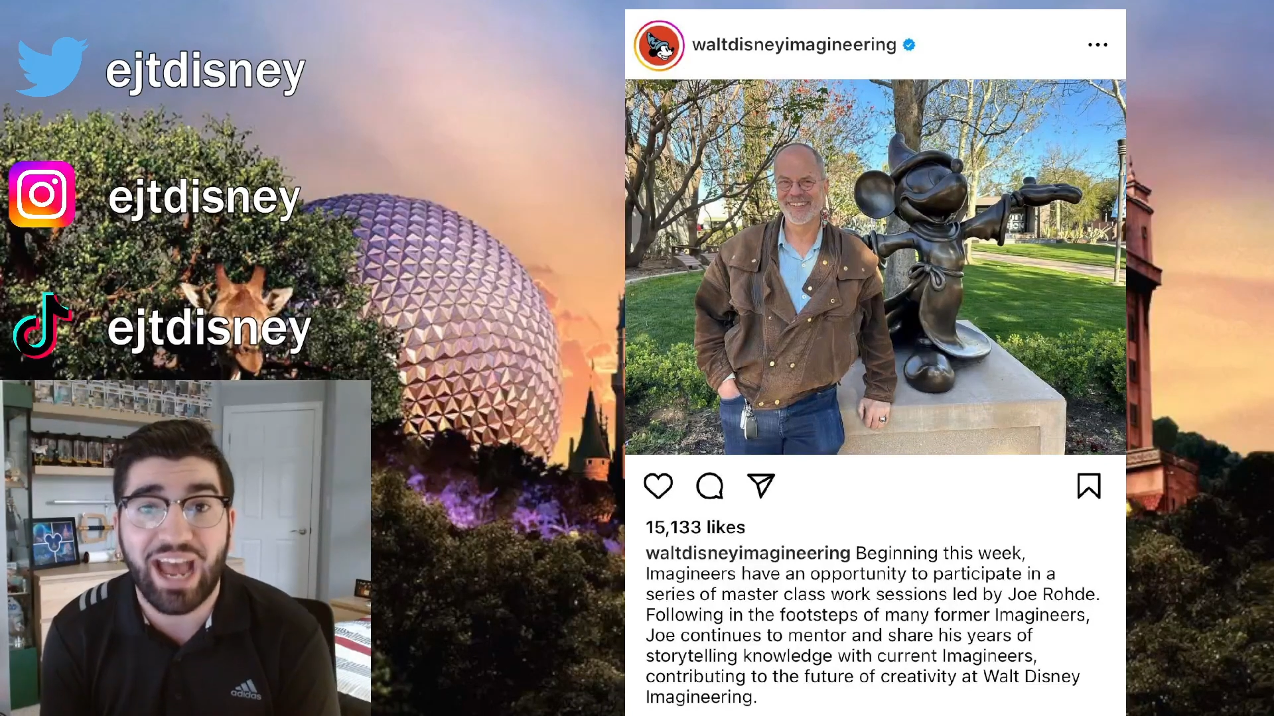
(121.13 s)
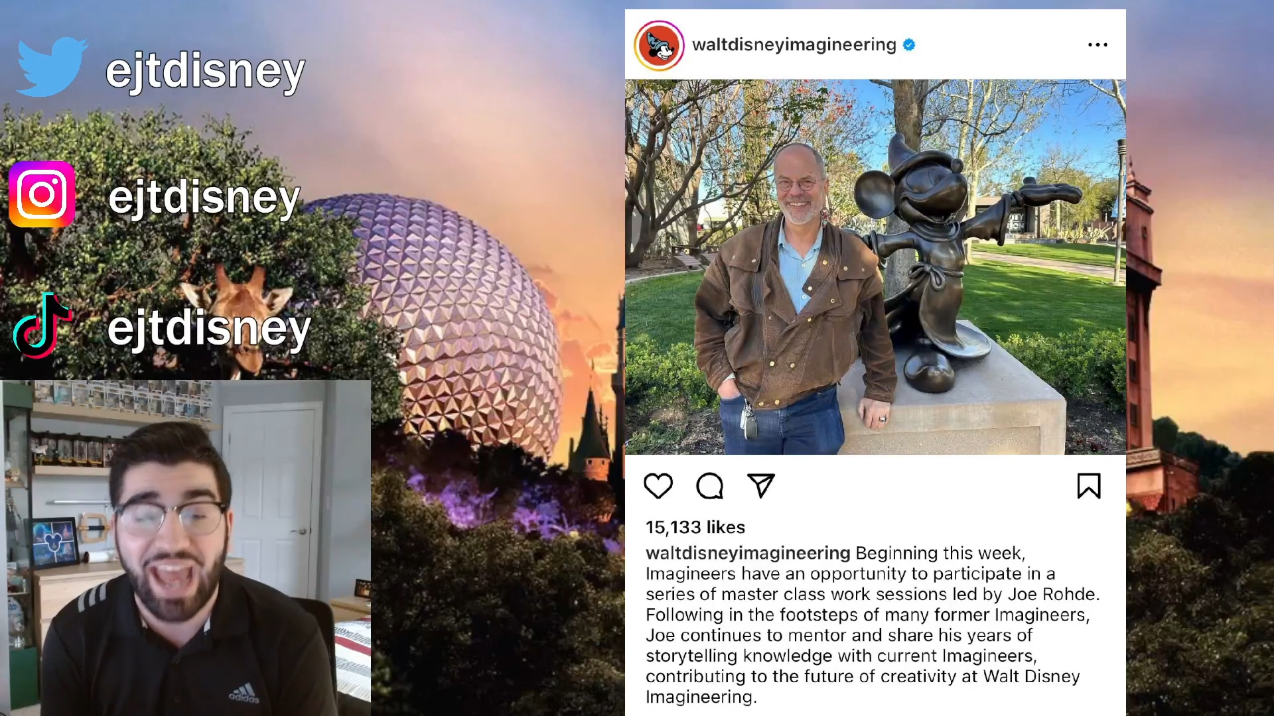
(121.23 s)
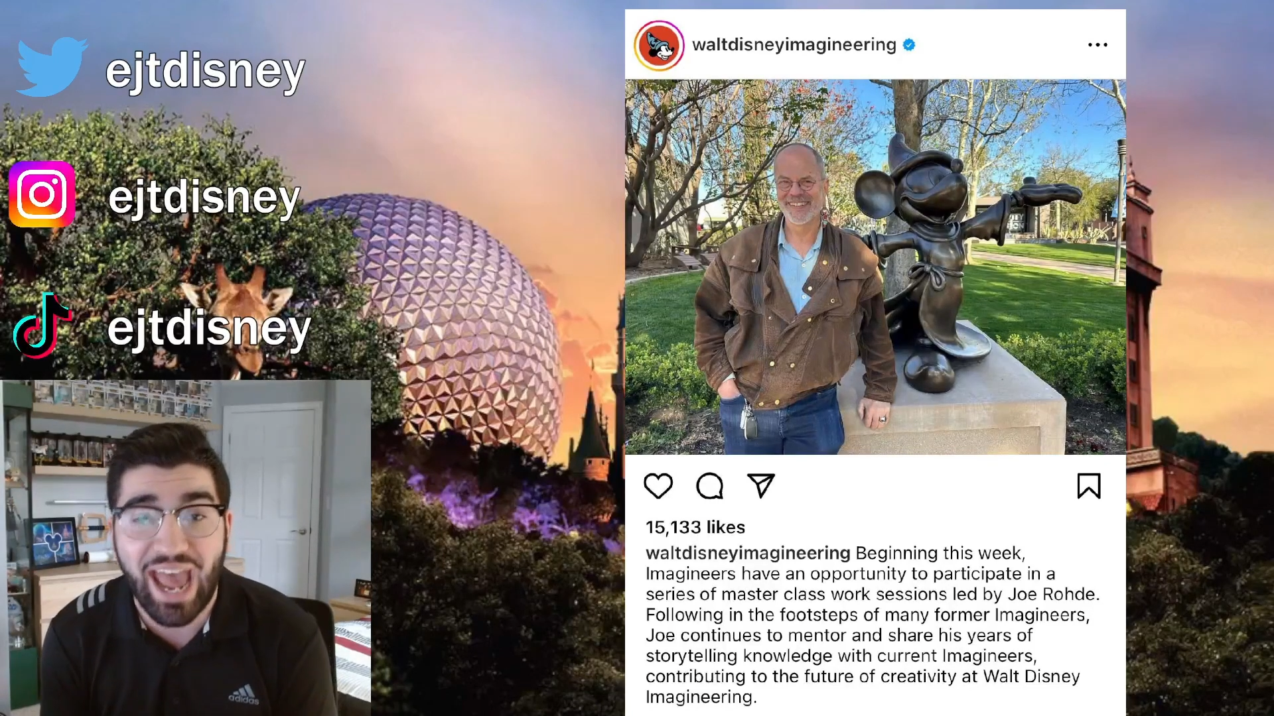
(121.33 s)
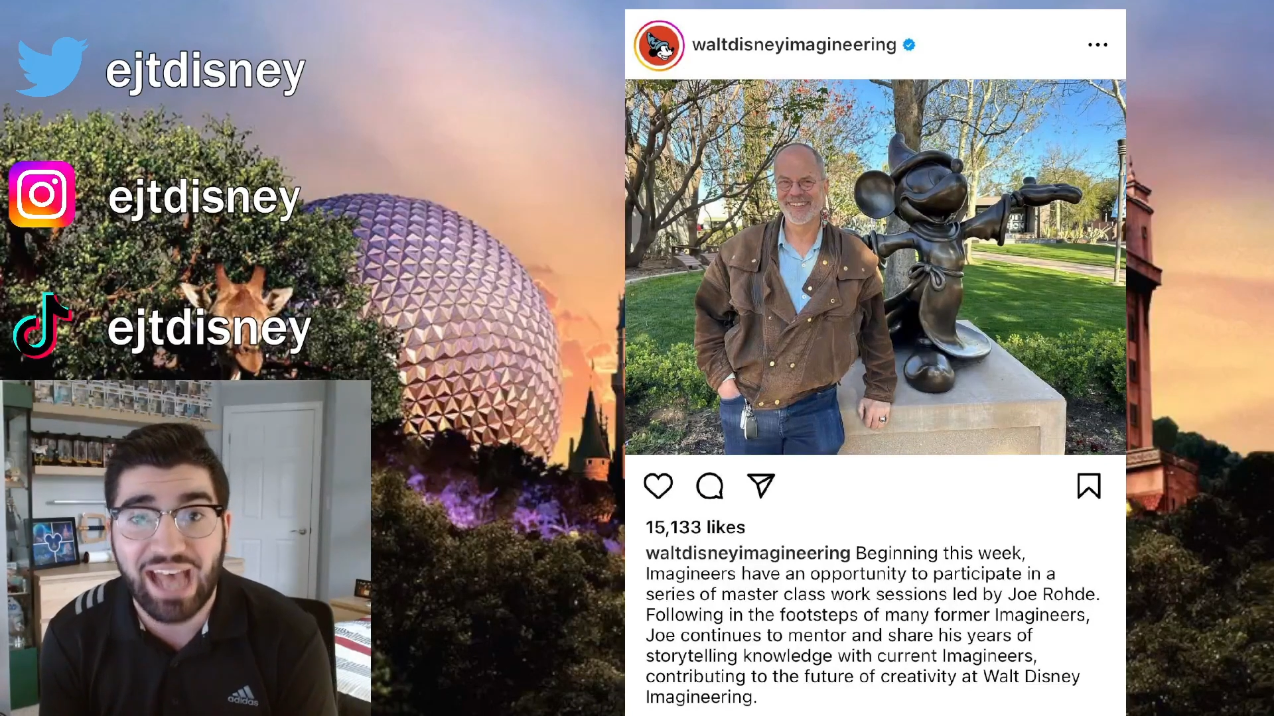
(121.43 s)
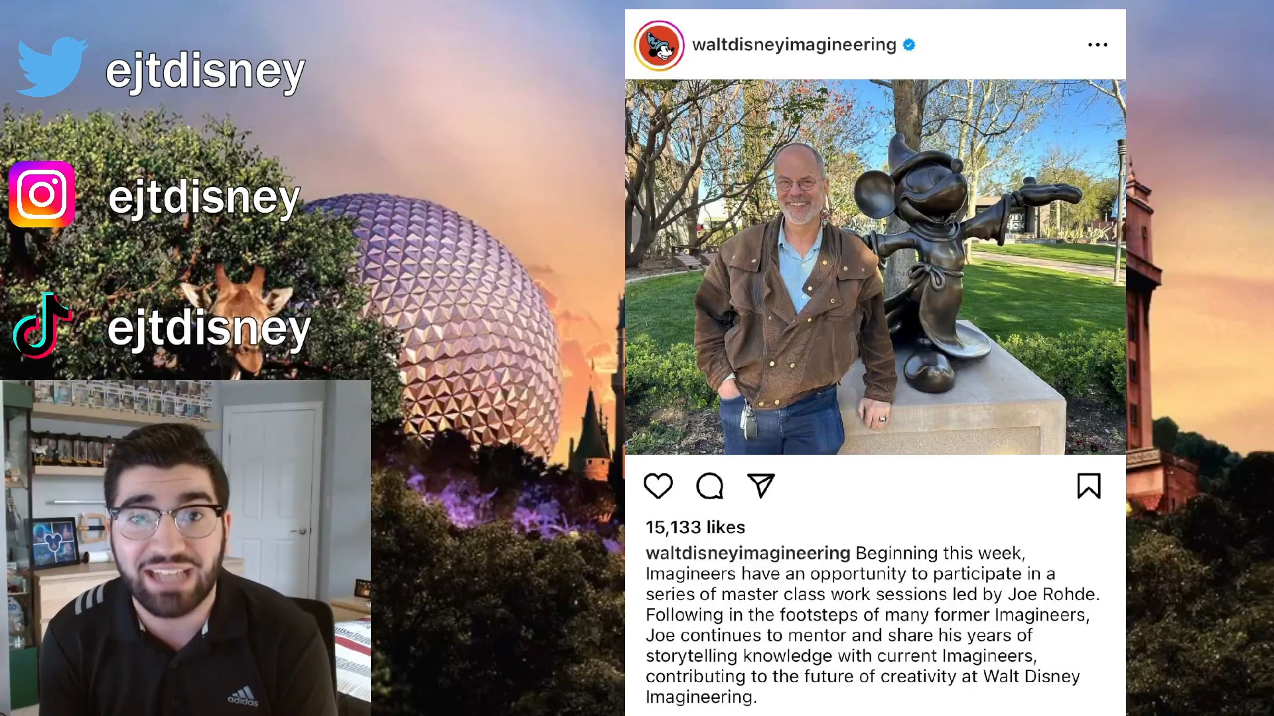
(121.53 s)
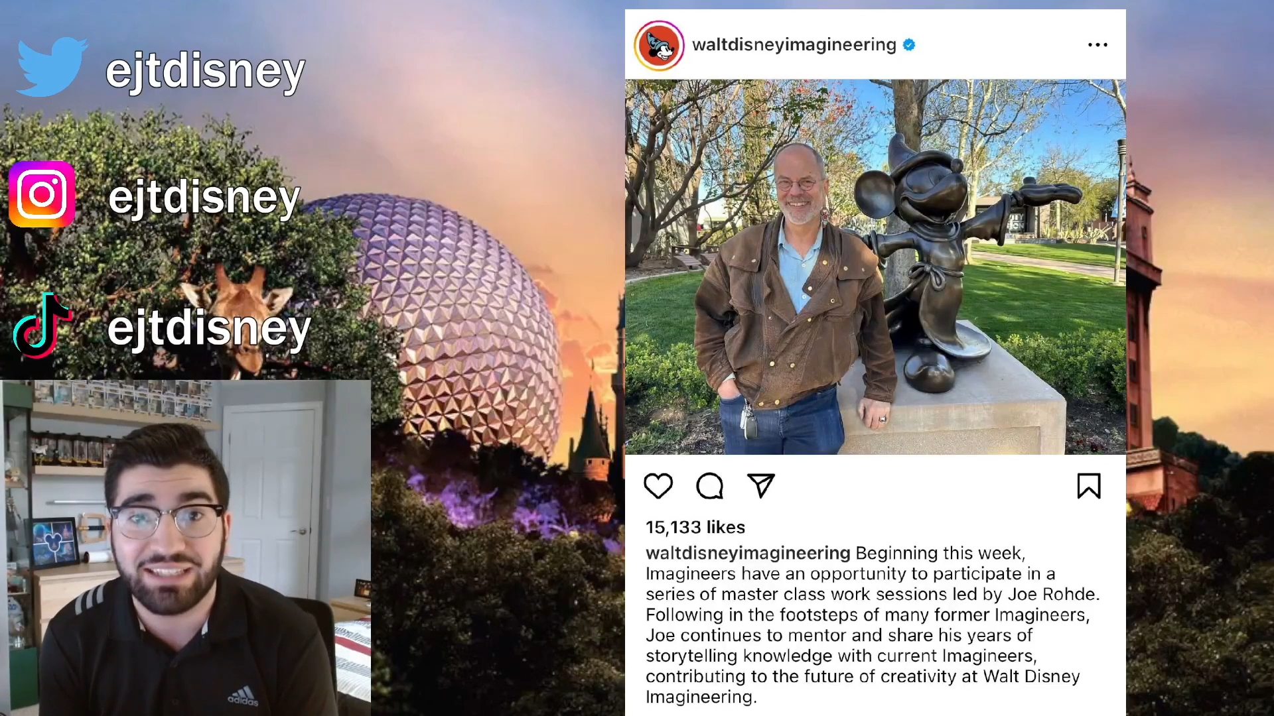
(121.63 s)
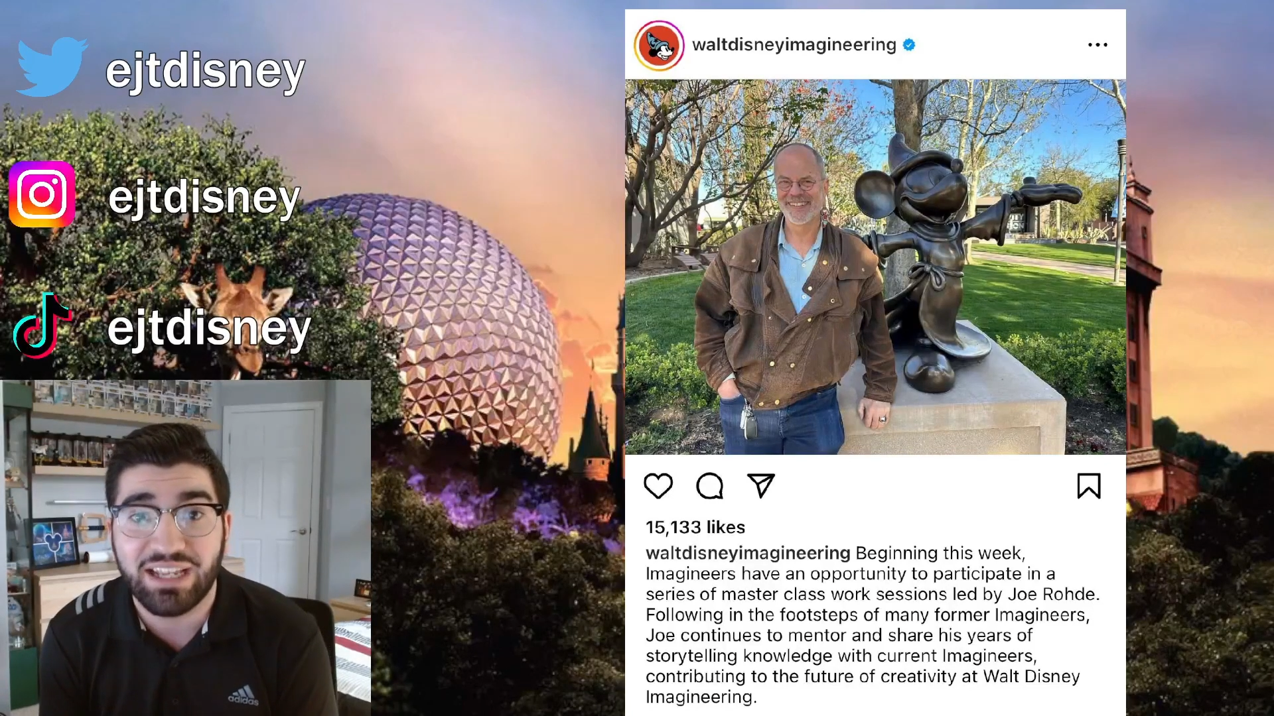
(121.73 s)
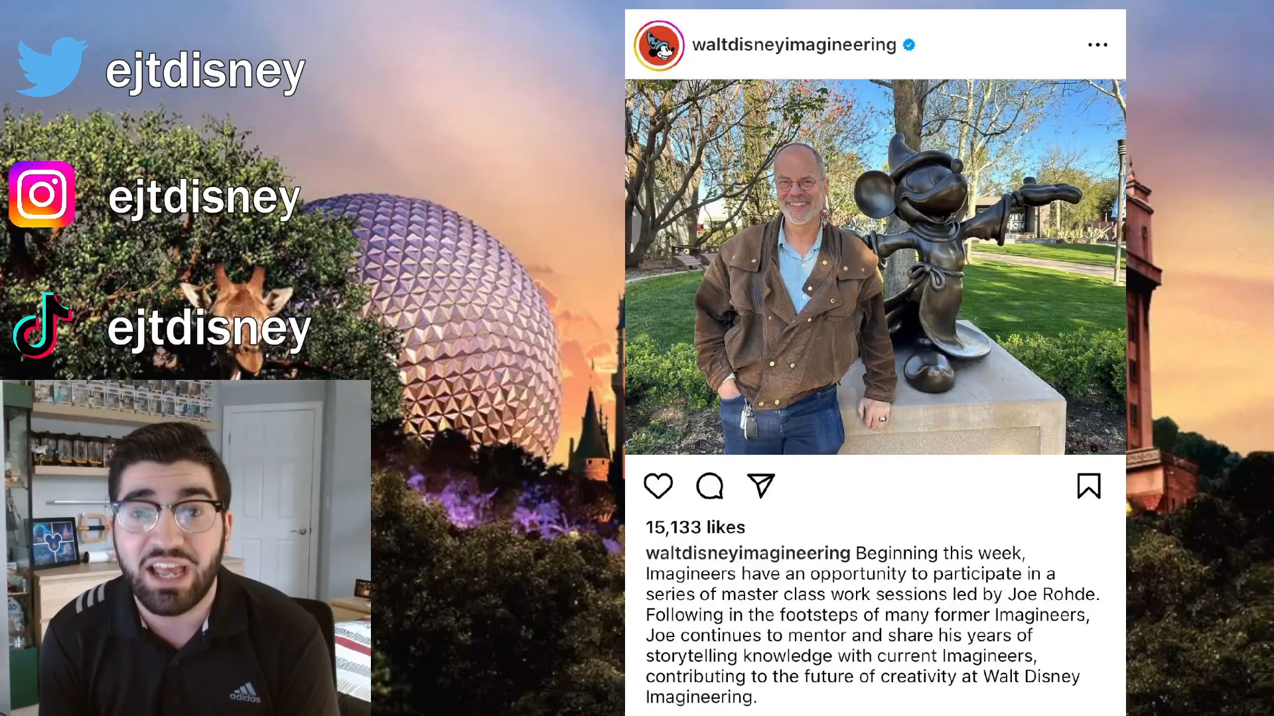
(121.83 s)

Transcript: has.